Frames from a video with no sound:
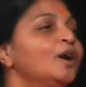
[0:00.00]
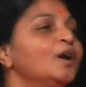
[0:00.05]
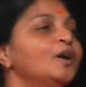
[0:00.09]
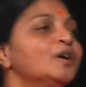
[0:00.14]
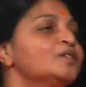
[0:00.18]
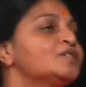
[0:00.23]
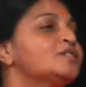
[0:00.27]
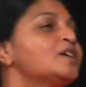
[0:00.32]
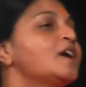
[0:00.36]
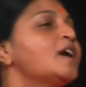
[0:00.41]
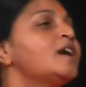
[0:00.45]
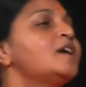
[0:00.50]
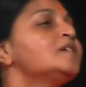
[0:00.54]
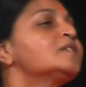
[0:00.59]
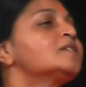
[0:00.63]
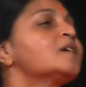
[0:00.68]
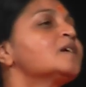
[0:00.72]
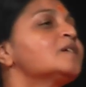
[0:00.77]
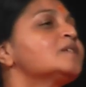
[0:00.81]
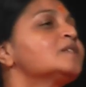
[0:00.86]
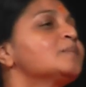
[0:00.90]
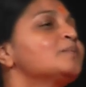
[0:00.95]
Saints
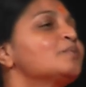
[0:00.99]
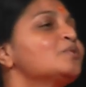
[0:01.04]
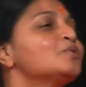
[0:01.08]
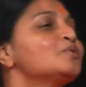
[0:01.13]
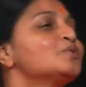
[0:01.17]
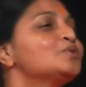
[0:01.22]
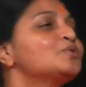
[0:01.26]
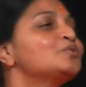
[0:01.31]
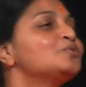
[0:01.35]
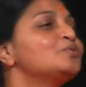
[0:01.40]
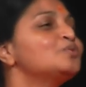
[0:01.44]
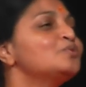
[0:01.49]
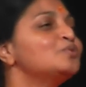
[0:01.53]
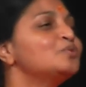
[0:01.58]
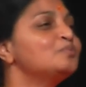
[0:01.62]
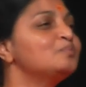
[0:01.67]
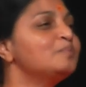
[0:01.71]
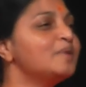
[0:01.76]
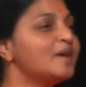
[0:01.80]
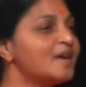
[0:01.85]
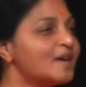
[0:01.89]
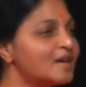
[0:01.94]
are supposed to
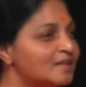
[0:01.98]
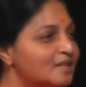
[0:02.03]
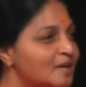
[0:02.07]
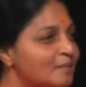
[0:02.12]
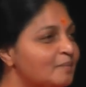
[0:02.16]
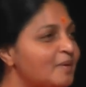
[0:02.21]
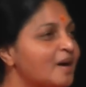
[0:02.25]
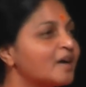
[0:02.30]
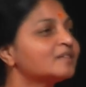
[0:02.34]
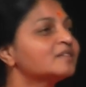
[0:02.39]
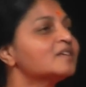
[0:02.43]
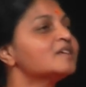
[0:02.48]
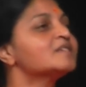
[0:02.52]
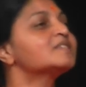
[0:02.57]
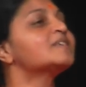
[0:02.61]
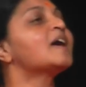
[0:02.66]
make the bhaktas